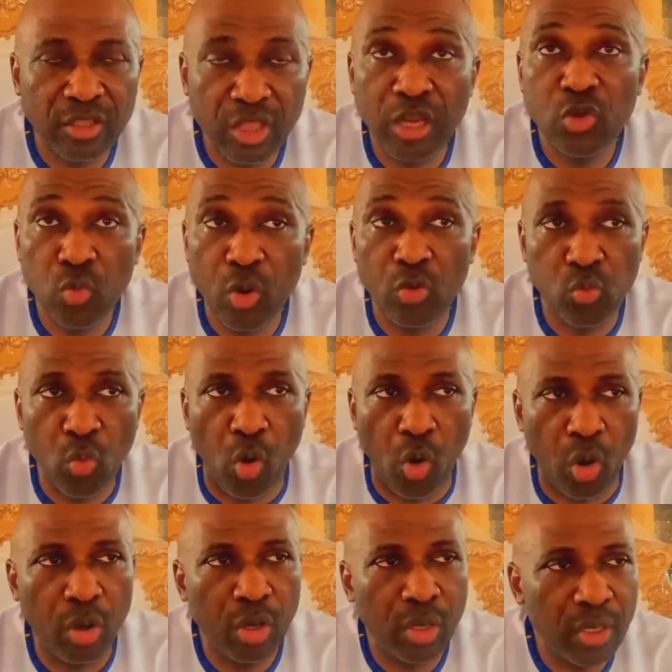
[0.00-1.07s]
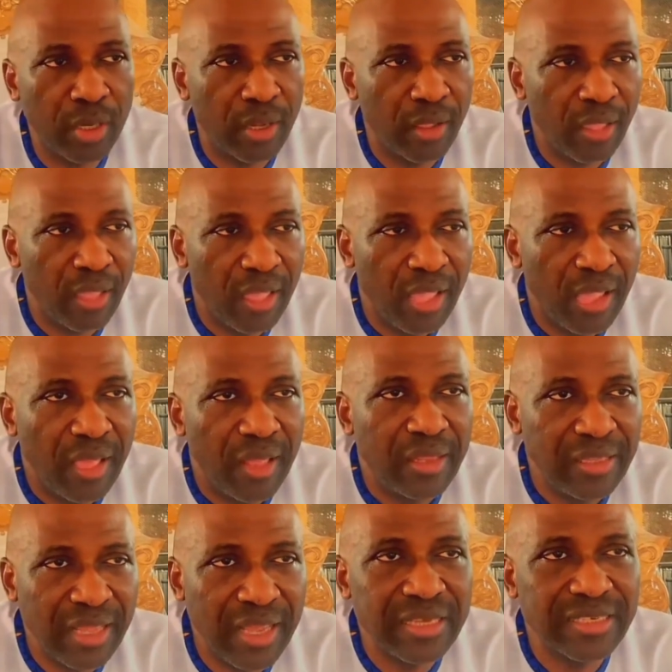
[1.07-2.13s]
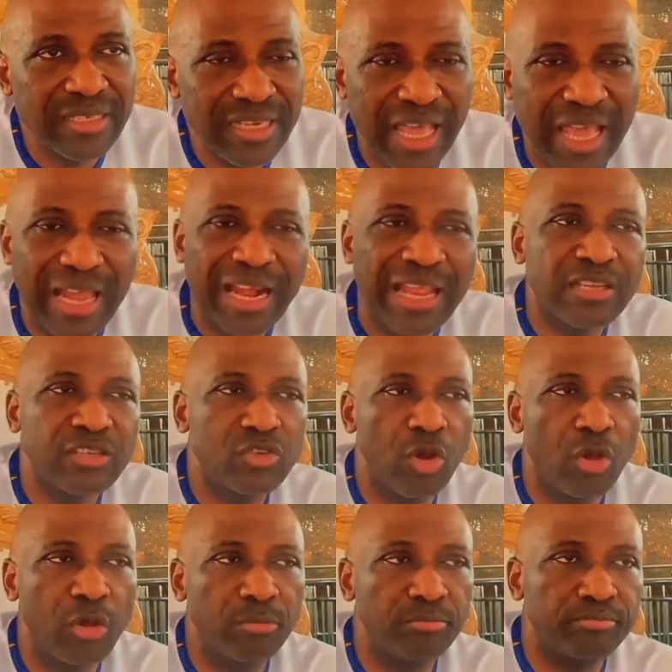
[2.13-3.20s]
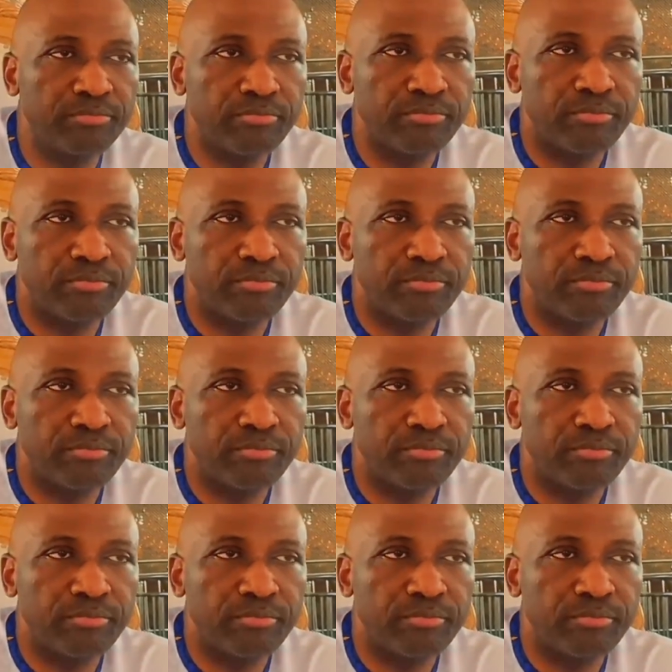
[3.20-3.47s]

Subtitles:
Third World War, yes, there are some